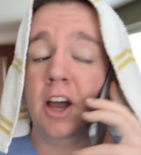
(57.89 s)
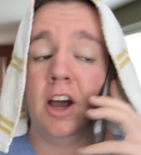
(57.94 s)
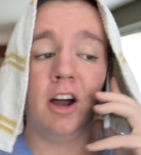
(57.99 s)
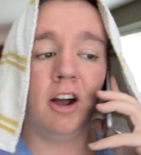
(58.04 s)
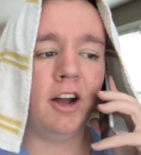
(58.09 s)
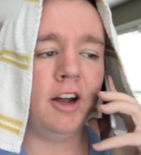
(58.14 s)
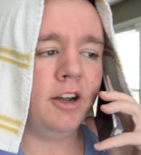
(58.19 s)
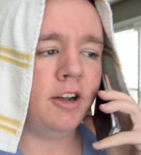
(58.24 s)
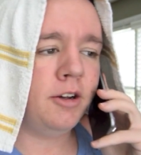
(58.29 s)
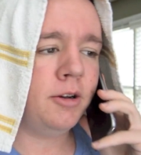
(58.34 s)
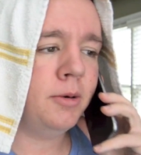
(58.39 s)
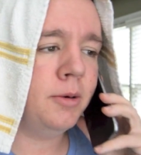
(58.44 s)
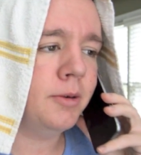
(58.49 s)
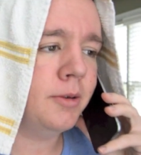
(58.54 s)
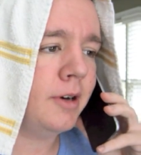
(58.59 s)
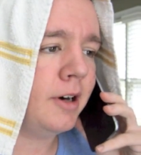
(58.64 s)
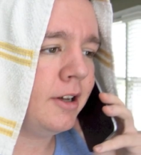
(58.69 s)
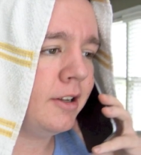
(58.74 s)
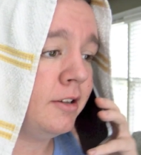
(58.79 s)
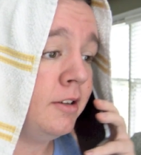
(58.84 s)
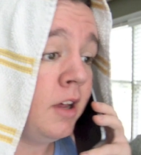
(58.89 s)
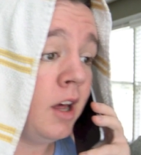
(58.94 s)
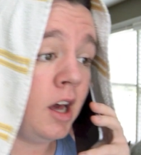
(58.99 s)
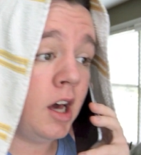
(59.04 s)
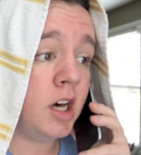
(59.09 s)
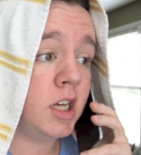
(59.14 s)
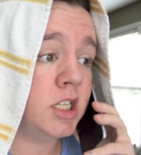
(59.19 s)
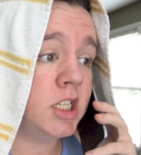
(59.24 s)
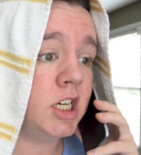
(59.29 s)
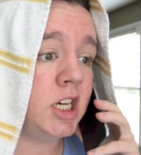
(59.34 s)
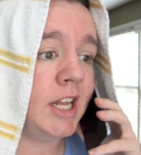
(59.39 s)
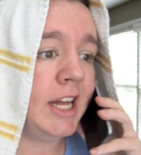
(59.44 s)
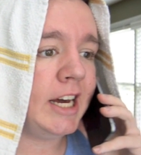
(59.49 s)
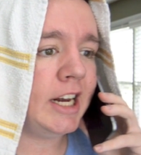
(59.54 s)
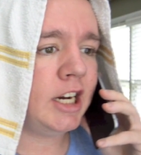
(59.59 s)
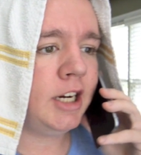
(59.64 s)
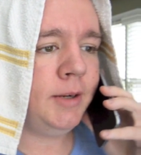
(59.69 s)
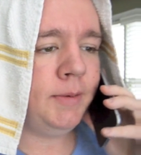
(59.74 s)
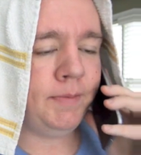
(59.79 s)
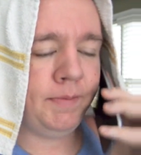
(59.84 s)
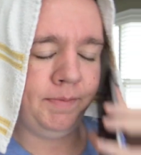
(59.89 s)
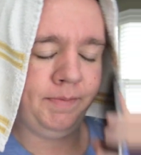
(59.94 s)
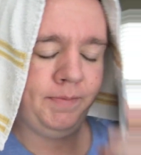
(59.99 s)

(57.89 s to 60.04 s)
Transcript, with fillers: Alright, cool. I'll see you later.